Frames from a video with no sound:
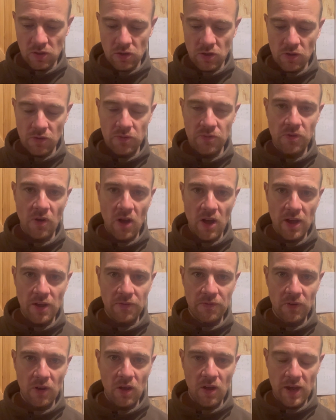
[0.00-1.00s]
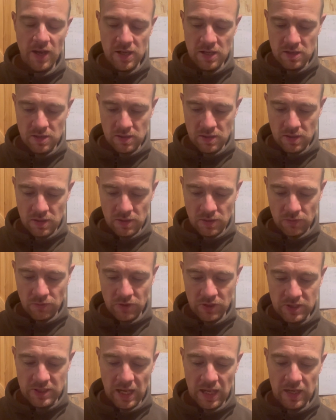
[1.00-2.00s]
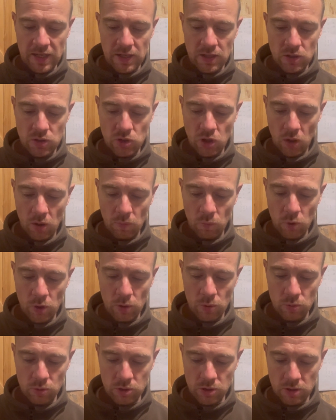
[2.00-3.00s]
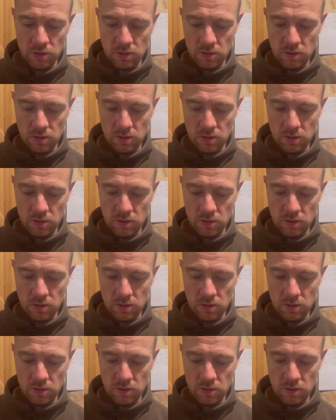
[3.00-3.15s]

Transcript: Firefly for Sally and Tom Wills,